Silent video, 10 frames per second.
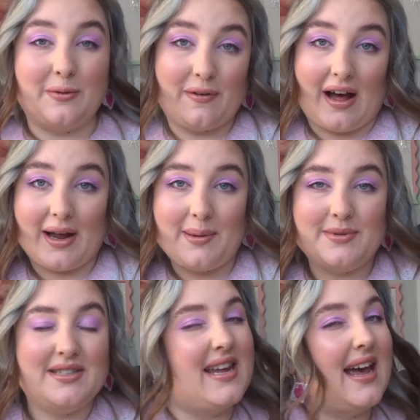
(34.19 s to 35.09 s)
vibe
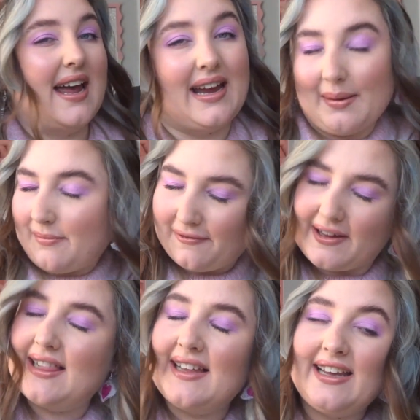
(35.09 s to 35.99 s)
today. I'm
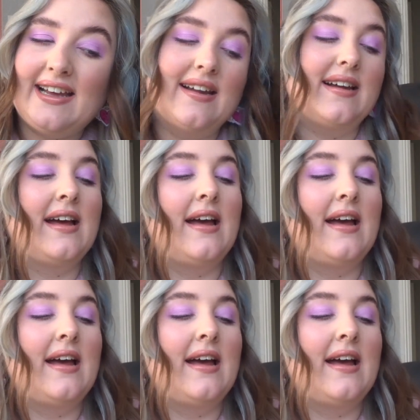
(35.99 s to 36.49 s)
feeling it.